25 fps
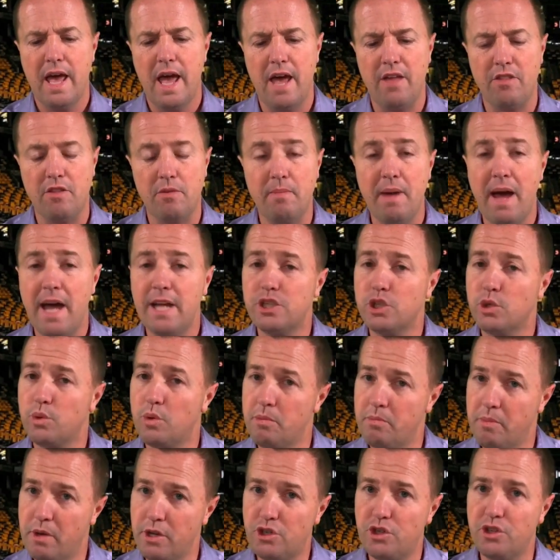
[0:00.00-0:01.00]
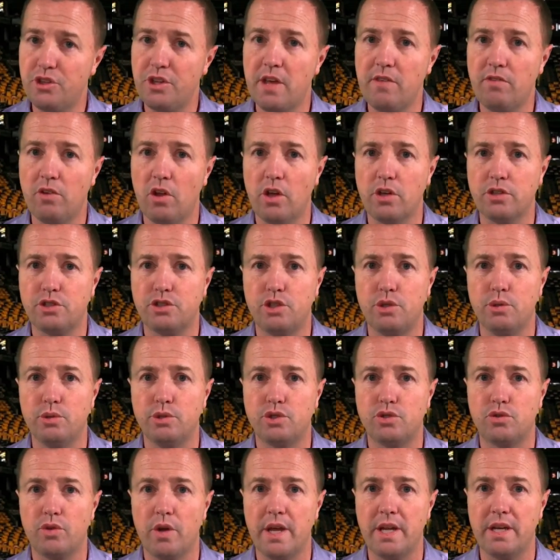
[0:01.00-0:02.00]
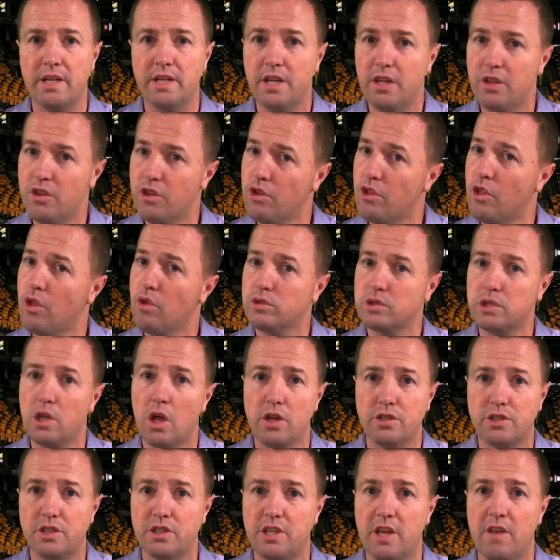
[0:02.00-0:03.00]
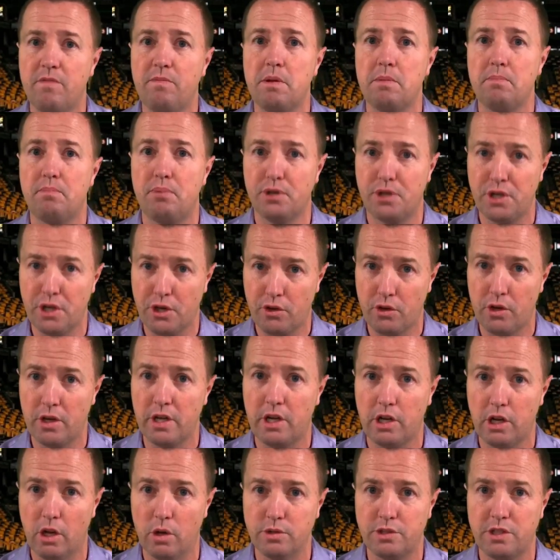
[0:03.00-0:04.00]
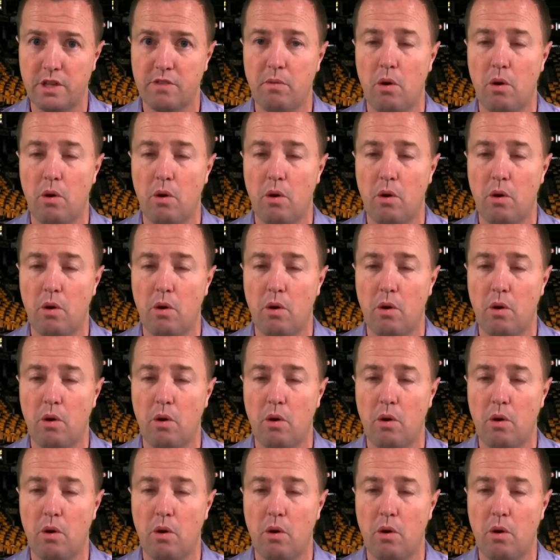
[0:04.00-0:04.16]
And the Magic, we mentioned they've lost 2 straight. Neither of those losses have been particularly close.